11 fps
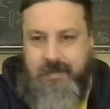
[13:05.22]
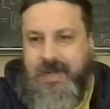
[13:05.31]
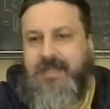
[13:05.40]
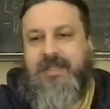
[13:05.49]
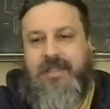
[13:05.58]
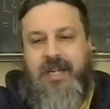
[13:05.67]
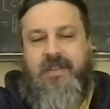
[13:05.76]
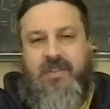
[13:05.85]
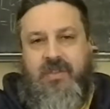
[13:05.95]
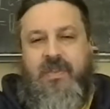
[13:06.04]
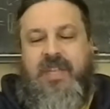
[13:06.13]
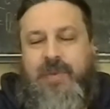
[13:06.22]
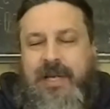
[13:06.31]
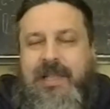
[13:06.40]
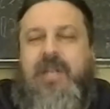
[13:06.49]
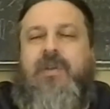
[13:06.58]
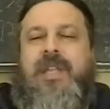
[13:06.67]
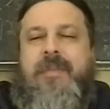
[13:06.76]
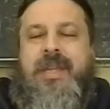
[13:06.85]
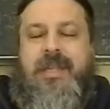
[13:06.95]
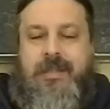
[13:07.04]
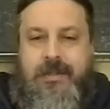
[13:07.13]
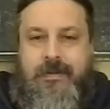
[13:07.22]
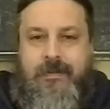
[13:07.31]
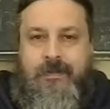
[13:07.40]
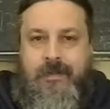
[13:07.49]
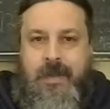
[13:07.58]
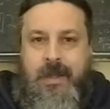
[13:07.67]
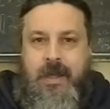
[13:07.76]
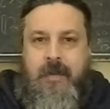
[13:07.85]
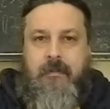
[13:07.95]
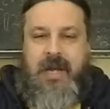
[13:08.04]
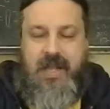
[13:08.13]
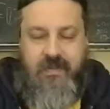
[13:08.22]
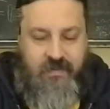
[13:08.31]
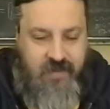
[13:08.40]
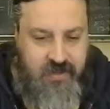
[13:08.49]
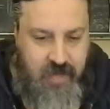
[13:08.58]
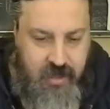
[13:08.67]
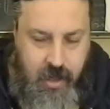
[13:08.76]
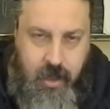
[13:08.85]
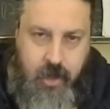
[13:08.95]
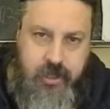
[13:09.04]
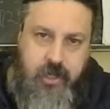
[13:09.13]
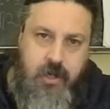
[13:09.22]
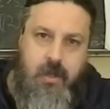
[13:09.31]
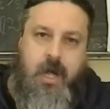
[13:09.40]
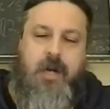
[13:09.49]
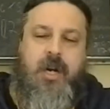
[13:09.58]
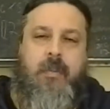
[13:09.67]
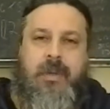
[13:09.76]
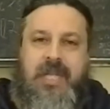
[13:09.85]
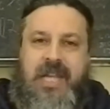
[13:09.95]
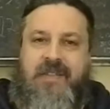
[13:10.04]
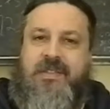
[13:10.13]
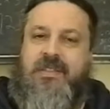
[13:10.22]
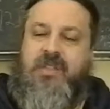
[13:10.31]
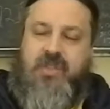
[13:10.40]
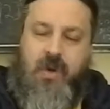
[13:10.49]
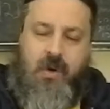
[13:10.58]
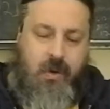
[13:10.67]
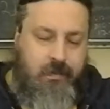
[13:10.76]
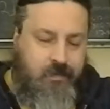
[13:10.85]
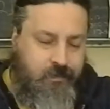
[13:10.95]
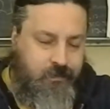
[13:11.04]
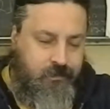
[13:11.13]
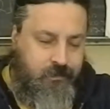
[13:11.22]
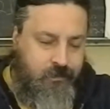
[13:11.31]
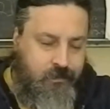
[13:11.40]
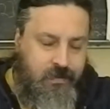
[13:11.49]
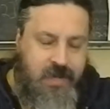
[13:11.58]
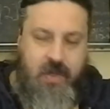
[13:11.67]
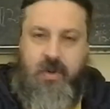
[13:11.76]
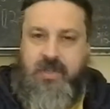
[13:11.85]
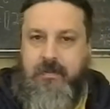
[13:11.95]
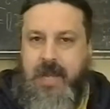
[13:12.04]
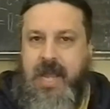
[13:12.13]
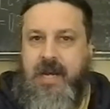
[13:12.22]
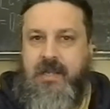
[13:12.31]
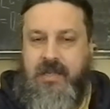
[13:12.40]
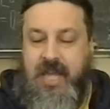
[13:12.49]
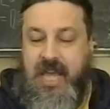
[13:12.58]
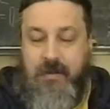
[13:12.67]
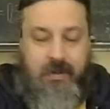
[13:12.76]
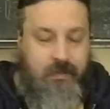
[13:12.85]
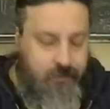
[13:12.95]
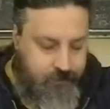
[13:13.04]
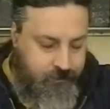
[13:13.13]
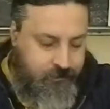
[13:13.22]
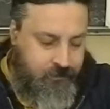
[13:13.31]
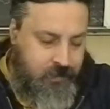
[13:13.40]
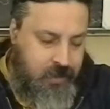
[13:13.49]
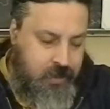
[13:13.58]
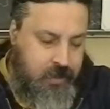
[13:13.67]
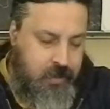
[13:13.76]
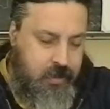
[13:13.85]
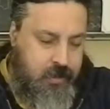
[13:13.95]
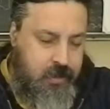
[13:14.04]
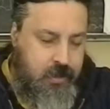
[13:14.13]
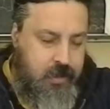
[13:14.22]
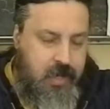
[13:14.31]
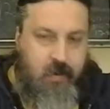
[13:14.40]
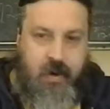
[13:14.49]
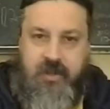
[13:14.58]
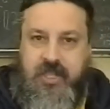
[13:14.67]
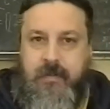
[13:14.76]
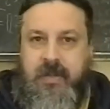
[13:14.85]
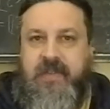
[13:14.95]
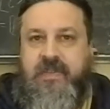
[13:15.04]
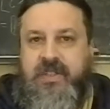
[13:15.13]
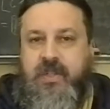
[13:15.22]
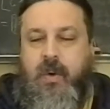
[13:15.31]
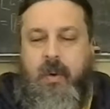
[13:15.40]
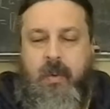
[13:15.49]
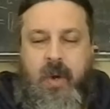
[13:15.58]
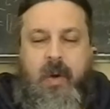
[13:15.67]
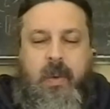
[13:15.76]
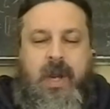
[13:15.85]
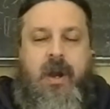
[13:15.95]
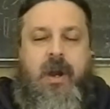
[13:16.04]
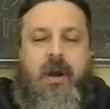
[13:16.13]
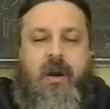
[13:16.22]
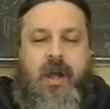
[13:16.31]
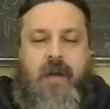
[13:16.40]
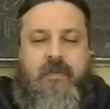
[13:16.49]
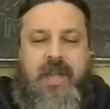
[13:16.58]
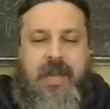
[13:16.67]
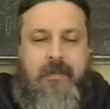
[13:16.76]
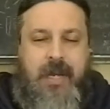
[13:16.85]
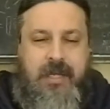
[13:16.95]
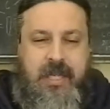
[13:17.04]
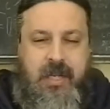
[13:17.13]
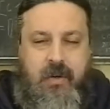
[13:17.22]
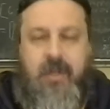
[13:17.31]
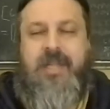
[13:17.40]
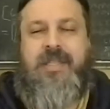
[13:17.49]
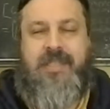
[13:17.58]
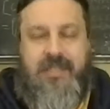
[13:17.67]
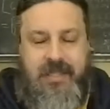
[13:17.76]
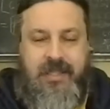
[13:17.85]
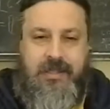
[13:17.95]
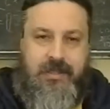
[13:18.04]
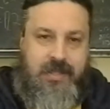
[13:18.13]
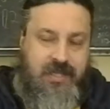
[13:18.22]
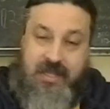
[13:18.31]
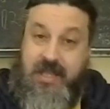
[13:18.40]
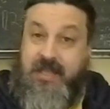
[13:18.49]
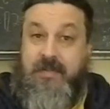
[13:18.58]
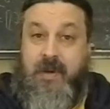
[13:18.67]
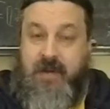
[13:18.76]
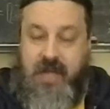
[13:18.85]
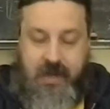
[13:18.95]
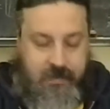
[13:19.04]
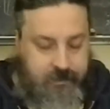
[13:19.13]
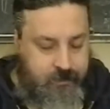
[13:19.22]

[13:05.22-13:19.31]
means study of the soul. That's what it literally means. But if psychology no longer believes in the soul, in other words, man is an animal, and we are simply physical, we are of a material existence, that's about it,